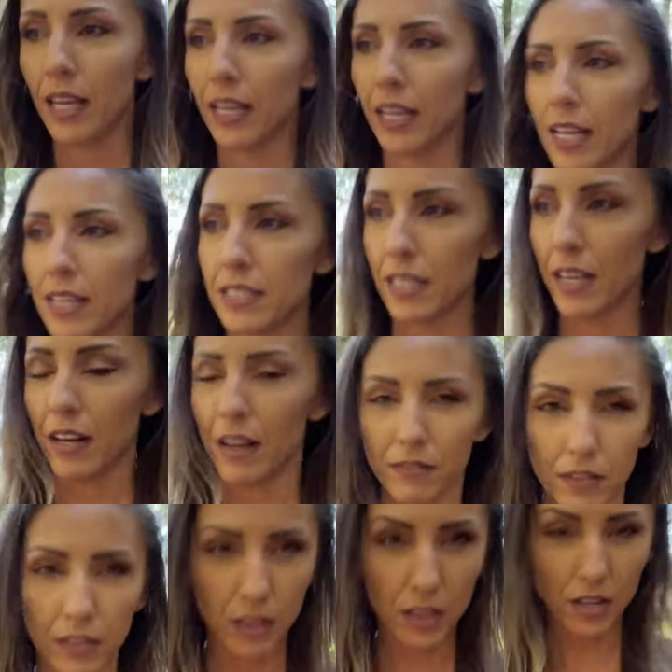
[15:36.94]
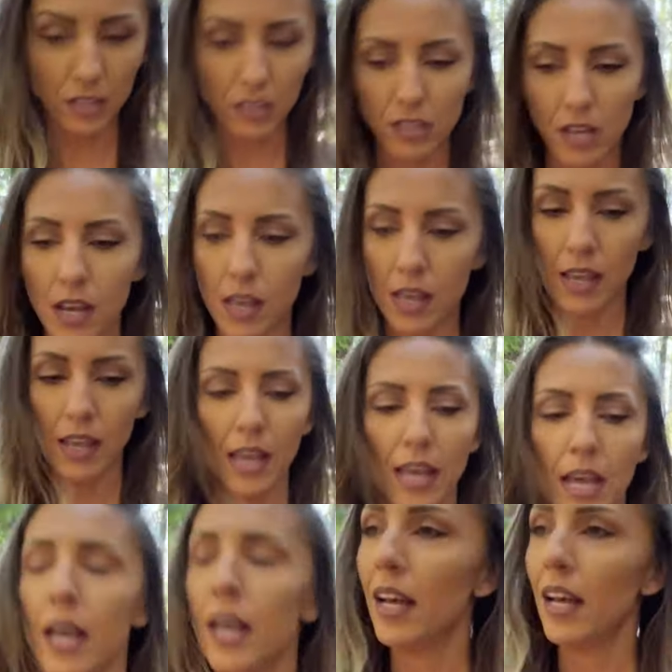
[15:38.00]
I can't say enough good things
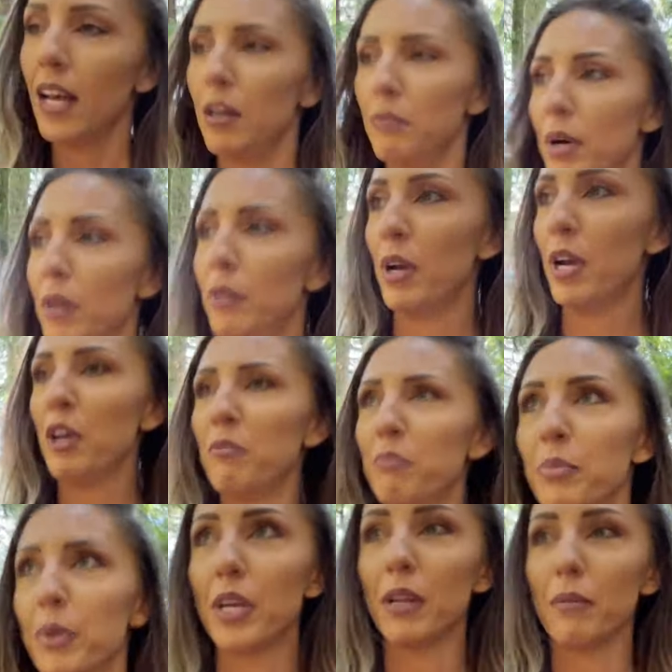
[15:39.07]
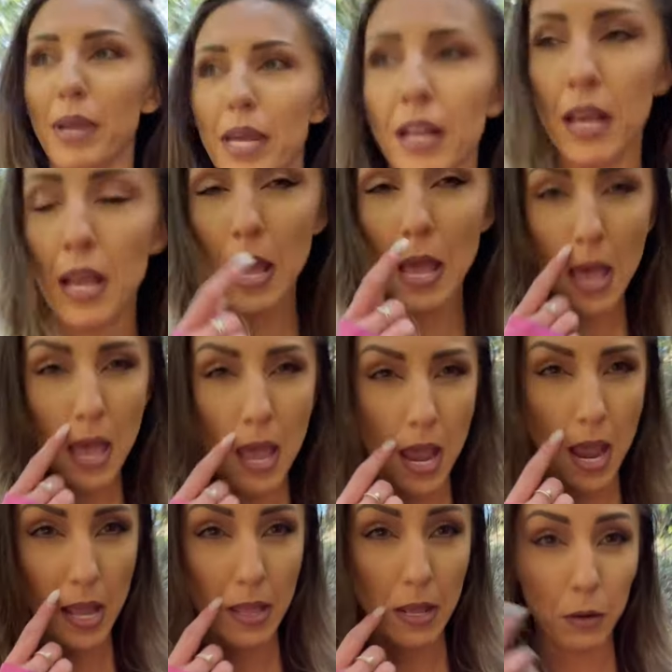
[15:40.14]
about Burning Man.
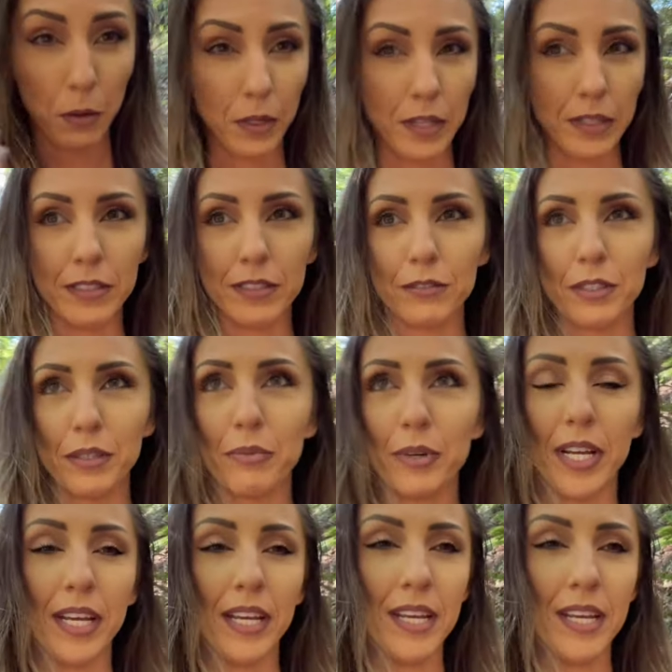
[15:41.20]
And then hold on, this is really pretty.